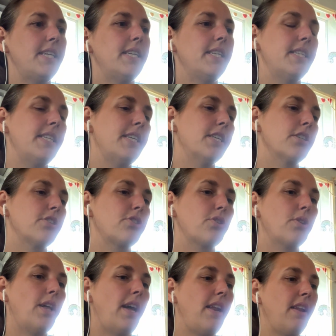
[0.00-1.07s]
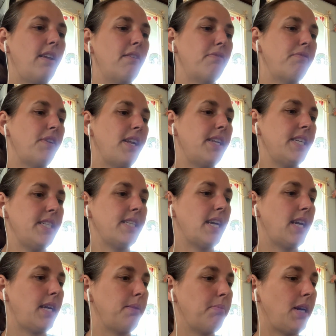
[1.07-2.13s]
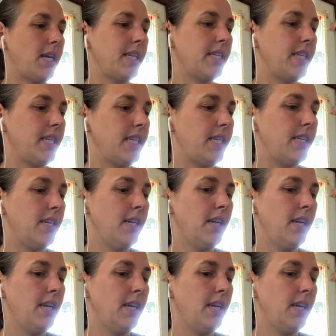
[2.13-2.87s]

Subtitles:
in here, so that if any time I need